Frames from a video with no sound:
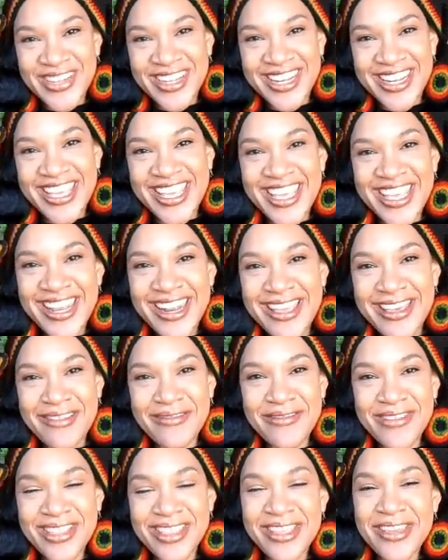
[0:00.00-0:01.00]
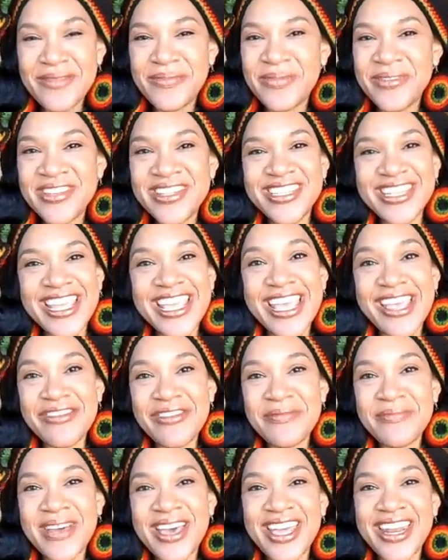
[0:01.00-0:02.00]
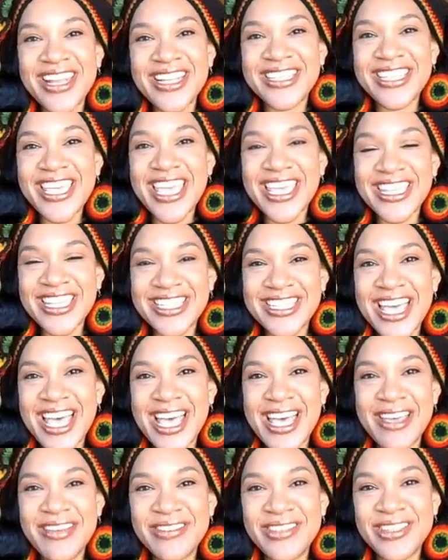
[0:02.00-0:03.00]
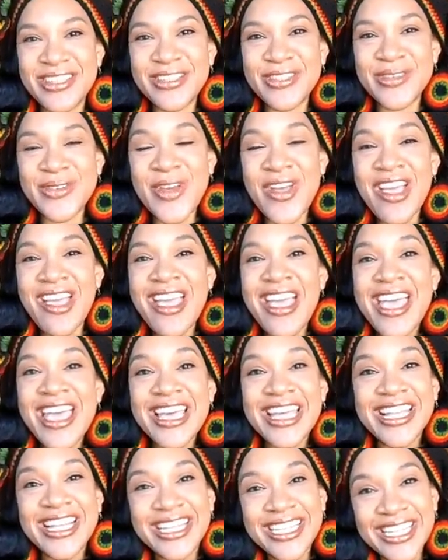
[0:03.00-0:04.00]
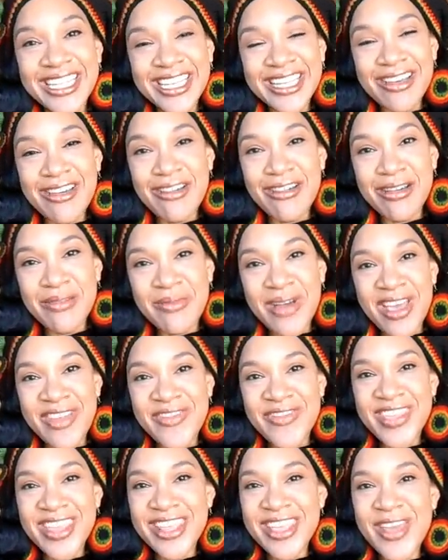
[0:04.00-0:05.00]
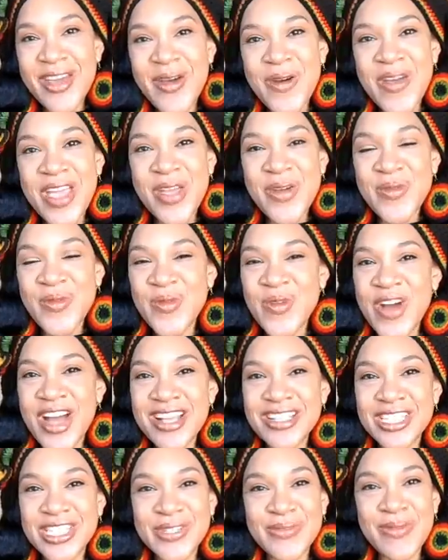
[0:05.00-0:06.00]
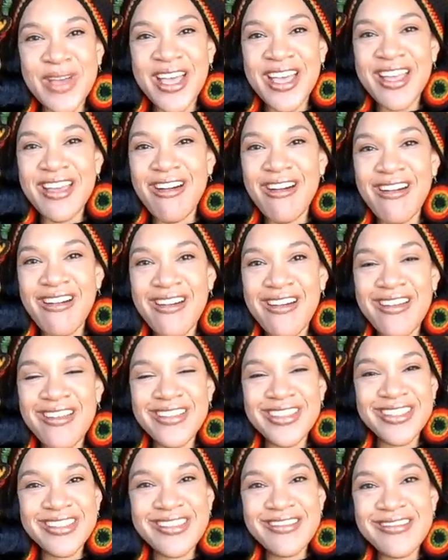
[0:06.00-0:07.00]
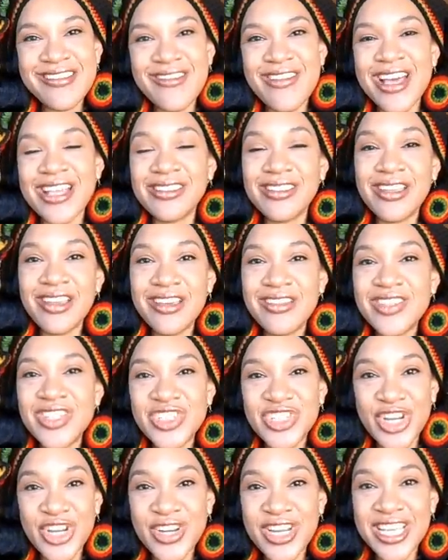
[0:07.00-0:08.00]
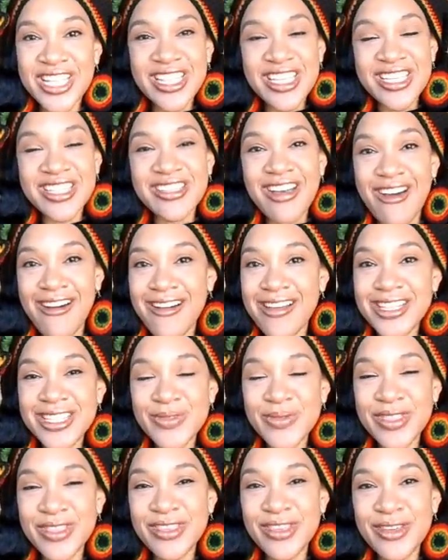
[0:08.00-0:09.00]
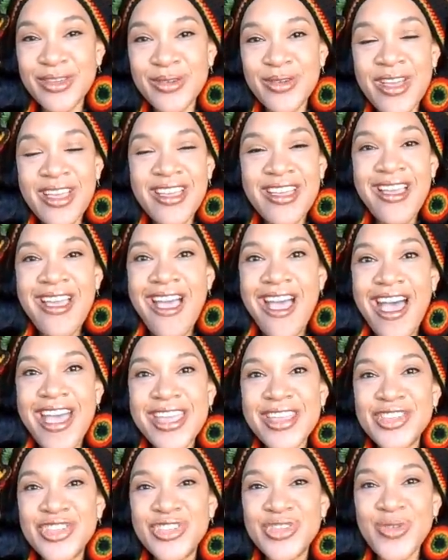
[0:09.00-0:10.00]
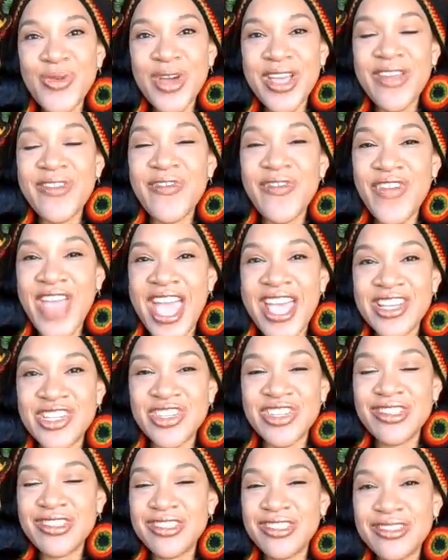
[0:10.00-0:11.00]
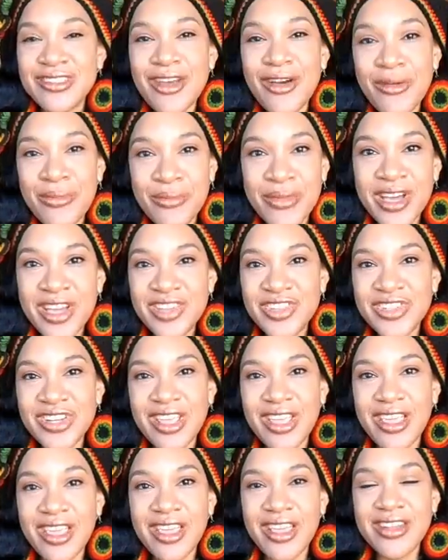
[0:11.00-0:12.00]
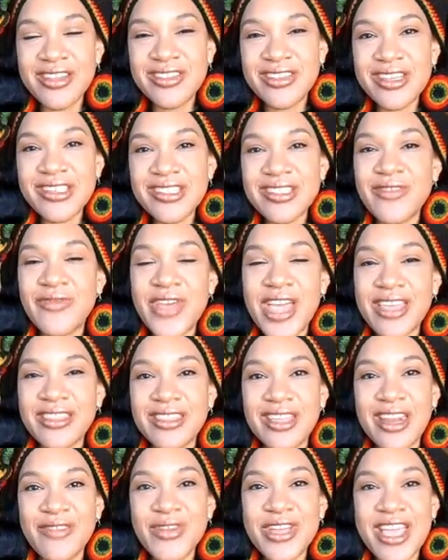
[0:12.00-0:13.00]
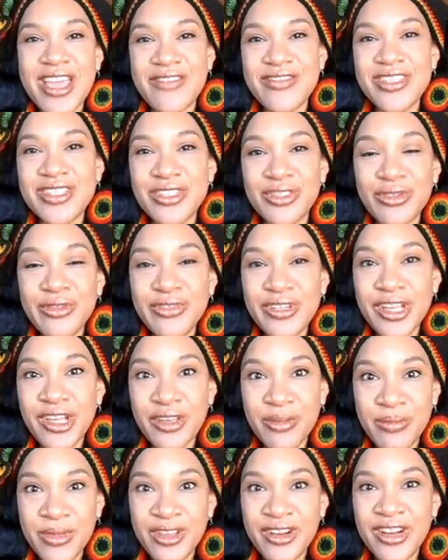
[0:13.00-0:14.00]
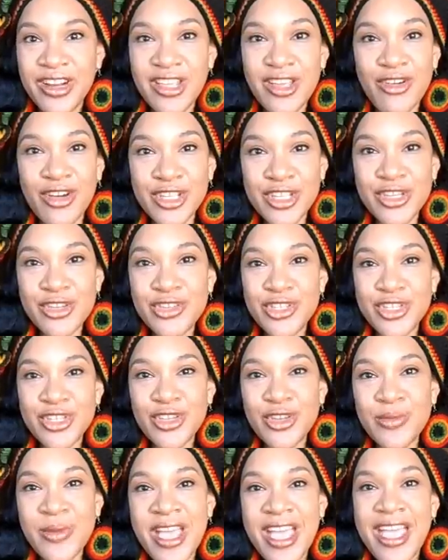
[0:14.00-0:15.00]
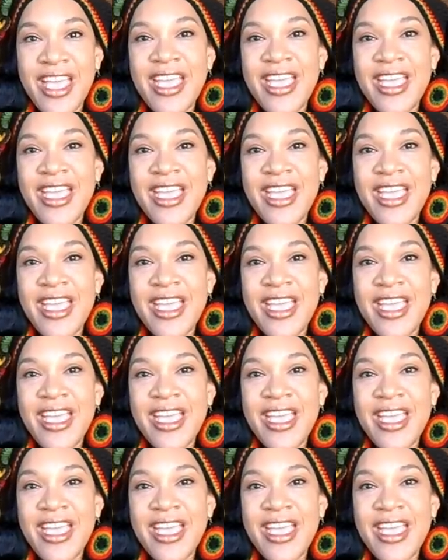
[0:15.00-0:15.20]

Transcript: tuning in. I really appreciate everybody taking the time to click on my video and watch my hauls. You know I love sharing these hauls with you. I enjoy fashion so much and just the fact that we have this thrifting community on YouTube